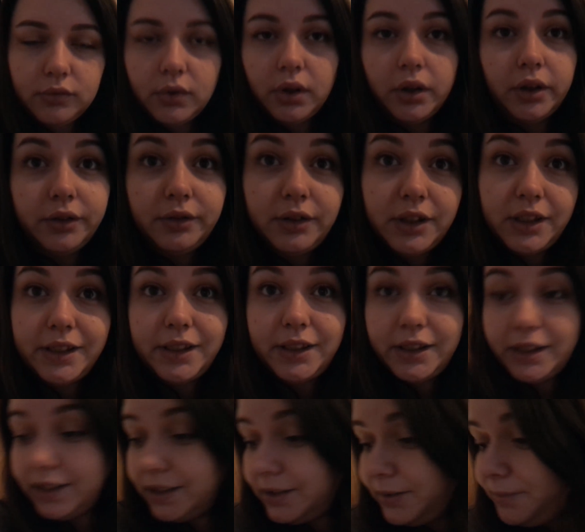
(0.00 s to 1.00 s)
Oh,
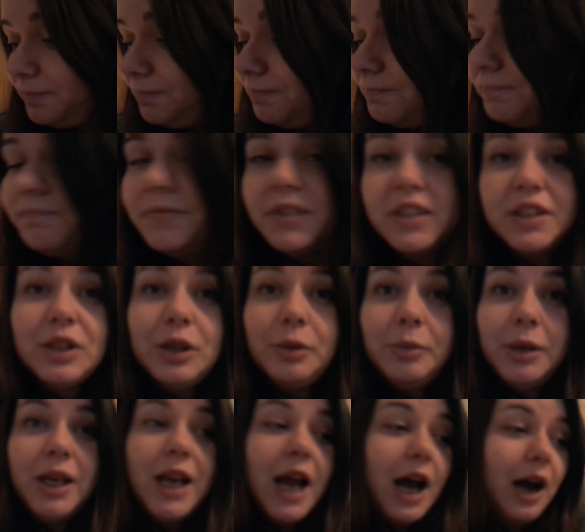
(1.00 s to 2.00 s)
she's
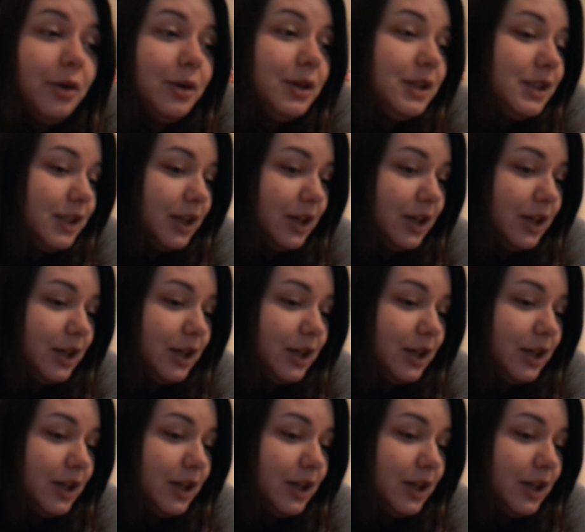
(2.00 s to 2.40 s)
coming now, so